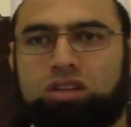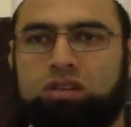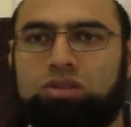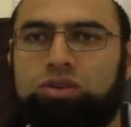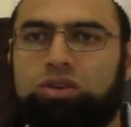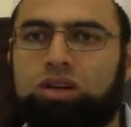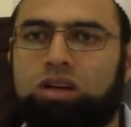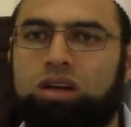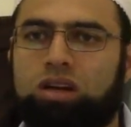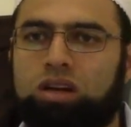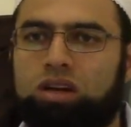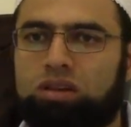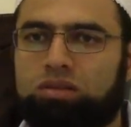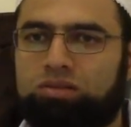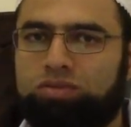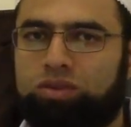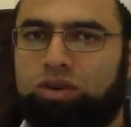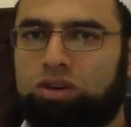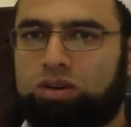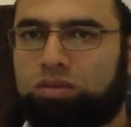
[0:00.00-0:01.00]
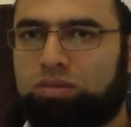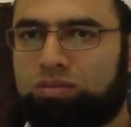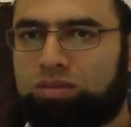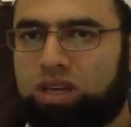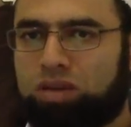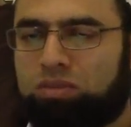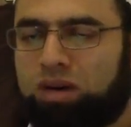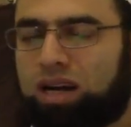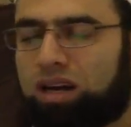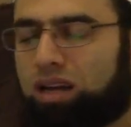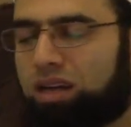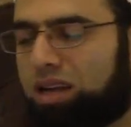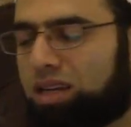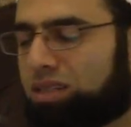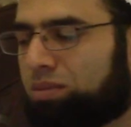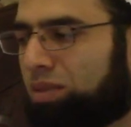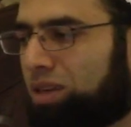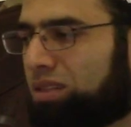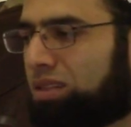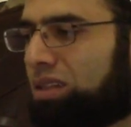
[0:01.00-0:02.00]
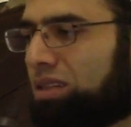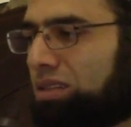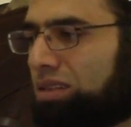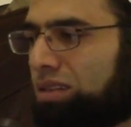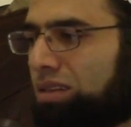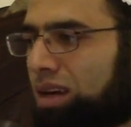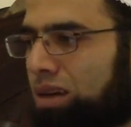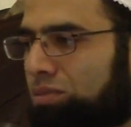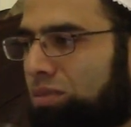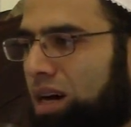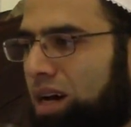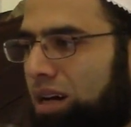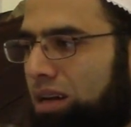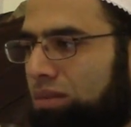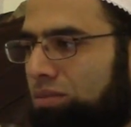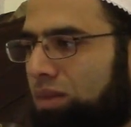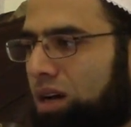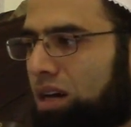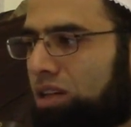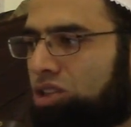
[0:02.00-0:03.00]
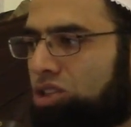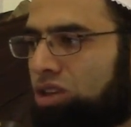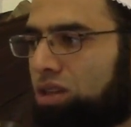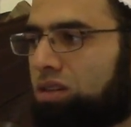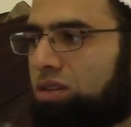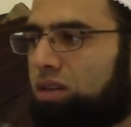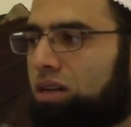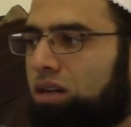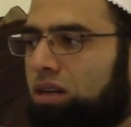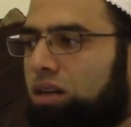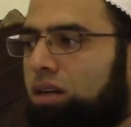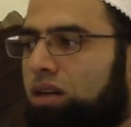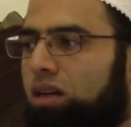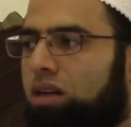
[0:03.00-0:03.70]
Look, for me, by Allah's blessings, yeah, my, my children,